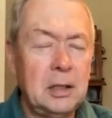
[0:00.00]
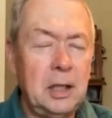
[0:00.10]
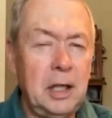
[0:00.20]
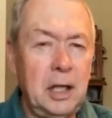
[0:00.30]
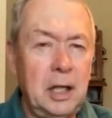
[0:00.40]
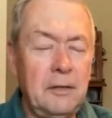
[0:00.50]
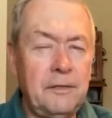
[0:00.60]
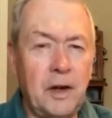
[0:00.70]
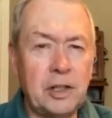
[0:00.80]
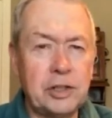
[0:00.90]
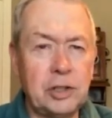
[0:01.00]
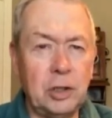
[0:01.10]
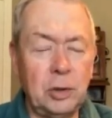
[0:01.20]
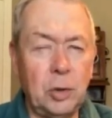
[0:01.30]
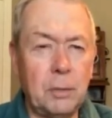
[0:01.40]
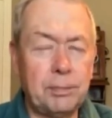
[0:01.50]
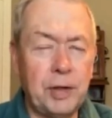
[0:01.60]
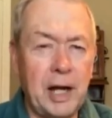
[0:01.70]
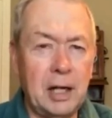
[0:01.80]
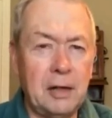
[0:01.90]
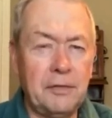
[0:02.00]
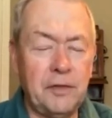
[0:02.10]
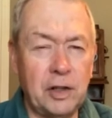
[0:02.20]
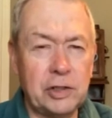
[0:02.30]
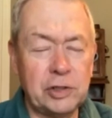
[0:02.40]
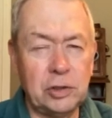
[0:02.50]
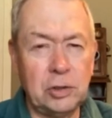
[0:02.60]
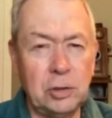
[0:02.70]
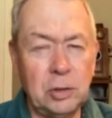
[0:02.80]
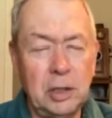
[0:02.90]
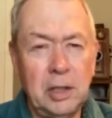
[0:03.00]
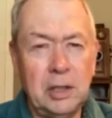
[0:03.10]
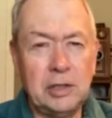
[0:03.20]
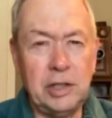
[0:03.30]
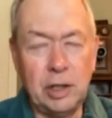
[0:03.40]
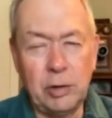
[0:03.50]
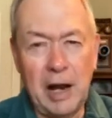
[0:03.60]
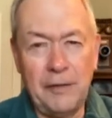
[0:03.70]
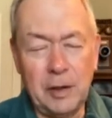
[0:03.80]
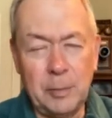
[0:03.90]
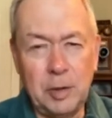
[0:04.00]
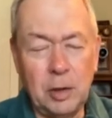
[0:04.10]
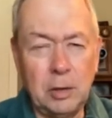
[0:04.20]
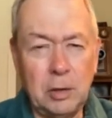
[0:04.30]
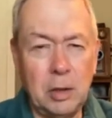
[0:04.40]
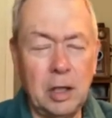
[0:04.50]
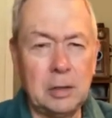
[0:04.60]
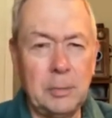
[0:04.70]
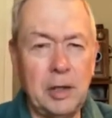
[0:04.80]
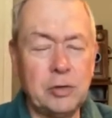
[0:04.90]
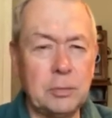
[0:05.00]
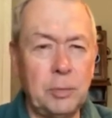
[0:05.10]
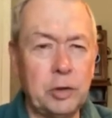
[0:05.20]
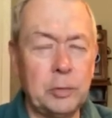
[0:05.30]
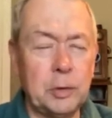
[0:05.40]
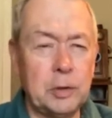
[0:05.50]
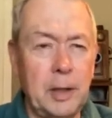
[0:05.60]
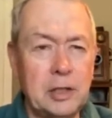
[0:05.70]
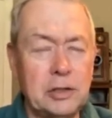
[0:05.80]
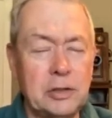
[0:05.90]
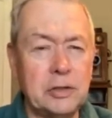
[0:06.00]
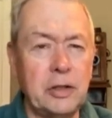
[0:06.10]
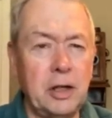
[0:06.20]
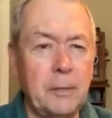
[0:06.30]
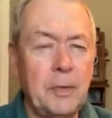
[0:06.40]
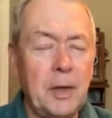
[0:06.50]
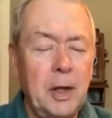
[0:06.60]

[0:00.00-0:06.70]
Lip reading: and functional or product functional geographic, I mean, you could cut the matrix multiple dimensions there.